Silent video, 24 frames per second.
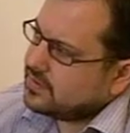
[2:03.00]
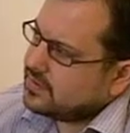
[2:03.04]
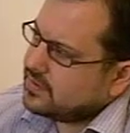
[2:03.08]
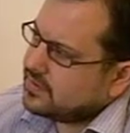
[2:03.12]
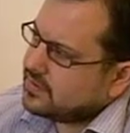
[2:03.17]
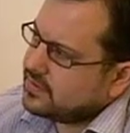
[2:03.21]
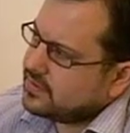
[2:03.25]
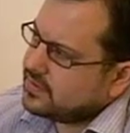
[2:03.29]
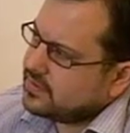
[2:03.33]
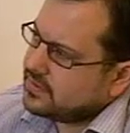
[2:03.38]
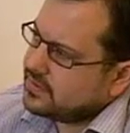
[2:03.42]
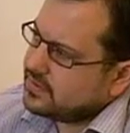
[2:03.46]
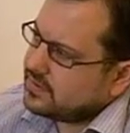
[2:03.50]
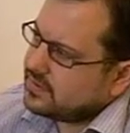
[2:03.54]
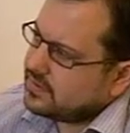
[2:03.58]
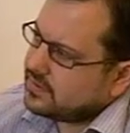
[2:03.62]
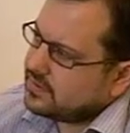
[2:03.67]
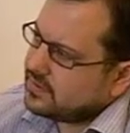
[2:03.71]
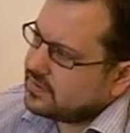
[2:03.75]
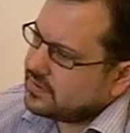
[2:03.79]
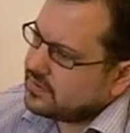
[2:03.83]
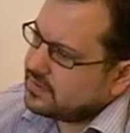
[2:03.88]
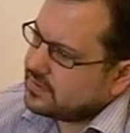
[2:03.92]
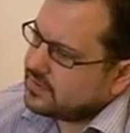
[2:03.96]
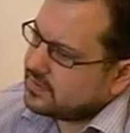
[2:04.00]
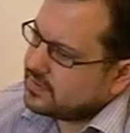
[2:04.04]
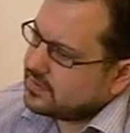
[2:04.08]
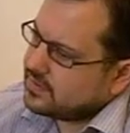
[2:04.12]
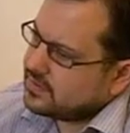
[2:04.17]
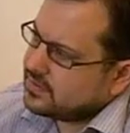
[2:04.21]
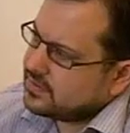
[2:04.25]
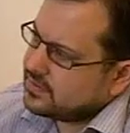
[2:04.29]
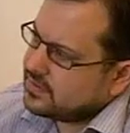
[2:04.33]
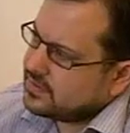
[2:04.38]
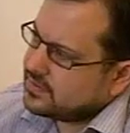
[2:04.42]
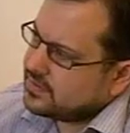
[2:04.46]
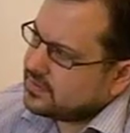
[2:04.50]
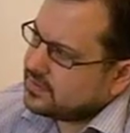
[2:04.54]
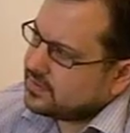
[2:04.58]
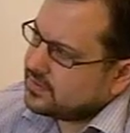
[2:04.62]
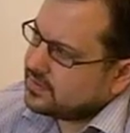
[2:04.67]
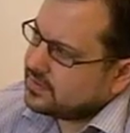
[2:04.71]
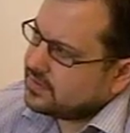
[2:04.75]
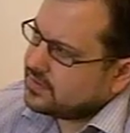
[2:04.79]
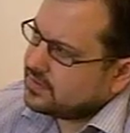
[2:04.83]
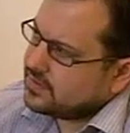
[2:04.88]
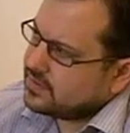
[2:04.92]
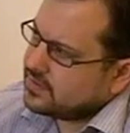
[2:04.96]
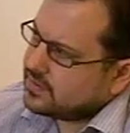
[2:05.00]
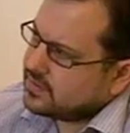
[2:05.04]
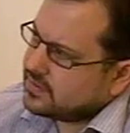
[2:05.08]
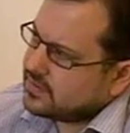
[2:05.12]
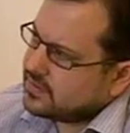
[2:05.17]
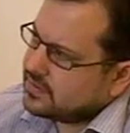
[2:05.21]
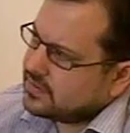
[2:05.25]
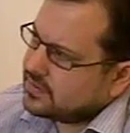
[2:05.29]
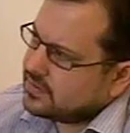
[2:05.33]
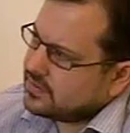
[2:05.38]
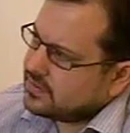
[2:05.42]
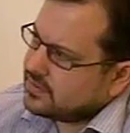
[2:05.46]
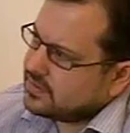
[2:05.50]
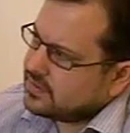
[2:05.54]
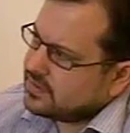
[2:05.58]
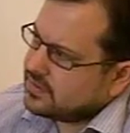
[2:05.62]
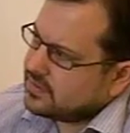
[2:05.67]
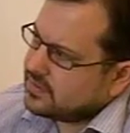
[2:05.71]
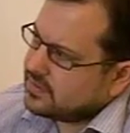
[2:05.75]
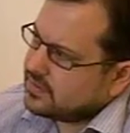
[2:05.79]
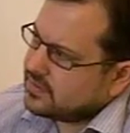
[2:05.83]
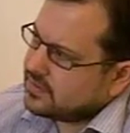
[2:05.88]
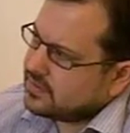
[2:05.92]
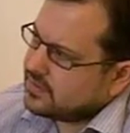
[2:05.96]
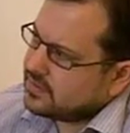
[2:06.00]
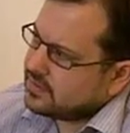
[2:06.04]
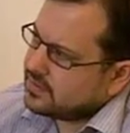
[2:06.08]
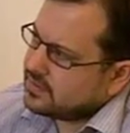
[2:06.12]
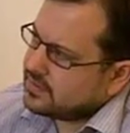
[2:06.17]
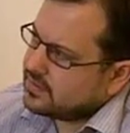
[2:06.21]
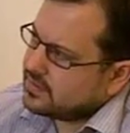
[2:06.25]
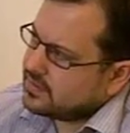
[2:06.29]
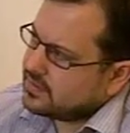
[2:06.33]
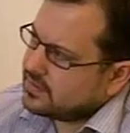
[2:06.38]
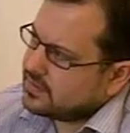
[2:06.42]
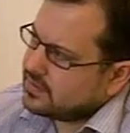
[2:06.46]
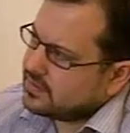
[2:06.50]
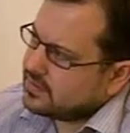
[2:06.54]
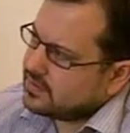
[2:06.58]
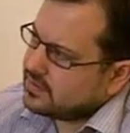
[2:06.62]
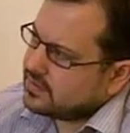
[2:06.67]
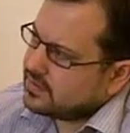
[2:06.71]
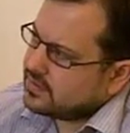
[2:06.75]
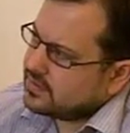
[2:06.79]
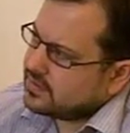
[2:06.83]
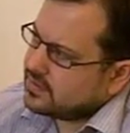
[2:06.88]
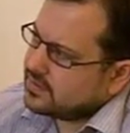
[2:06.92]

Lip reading: No words are spoken by the person on screen.